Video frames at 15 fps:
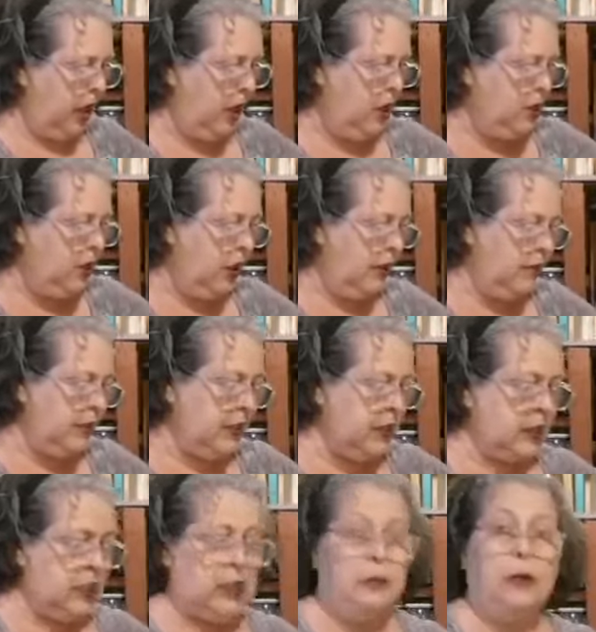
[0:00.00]
So even this
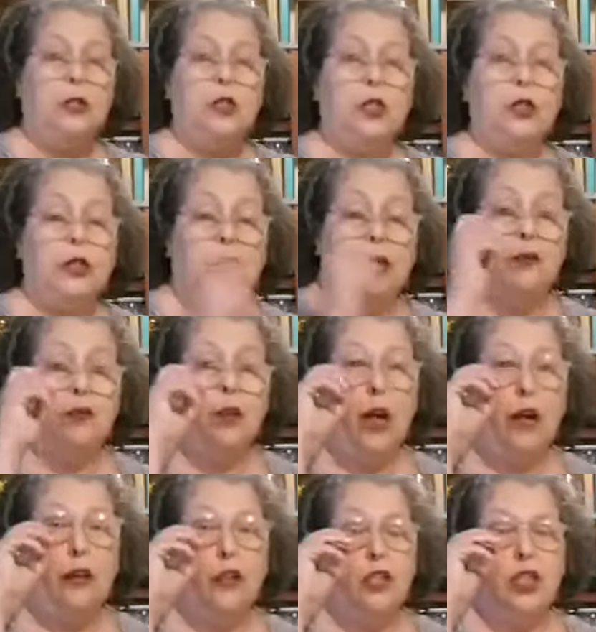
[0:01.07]
is especially good like for
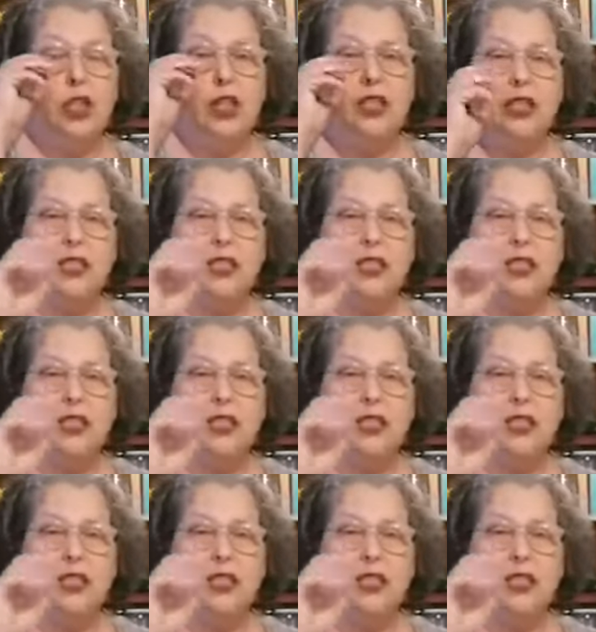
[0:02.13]
college kids.